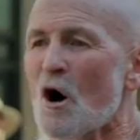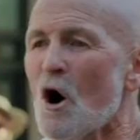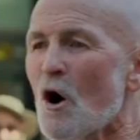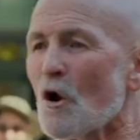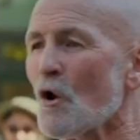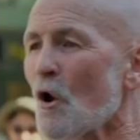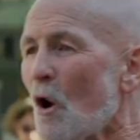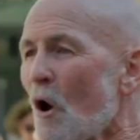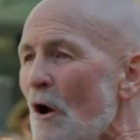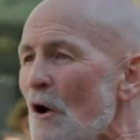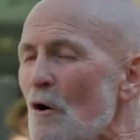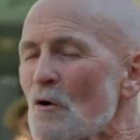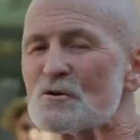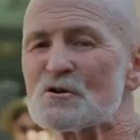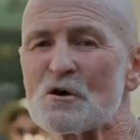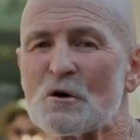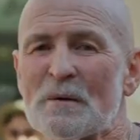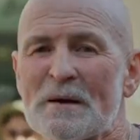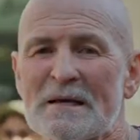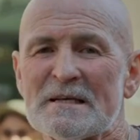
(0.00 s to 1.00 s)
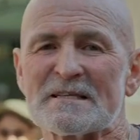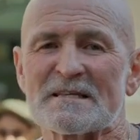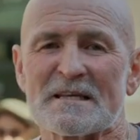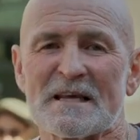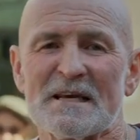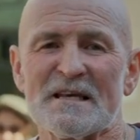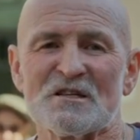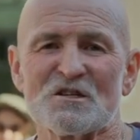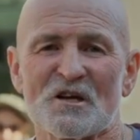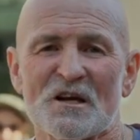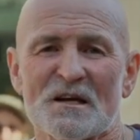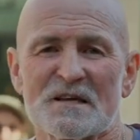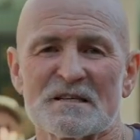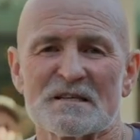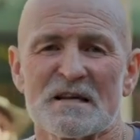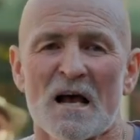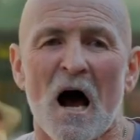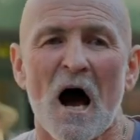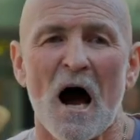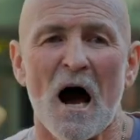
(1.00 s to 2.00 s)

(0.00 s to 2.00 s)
loyal to his teachings,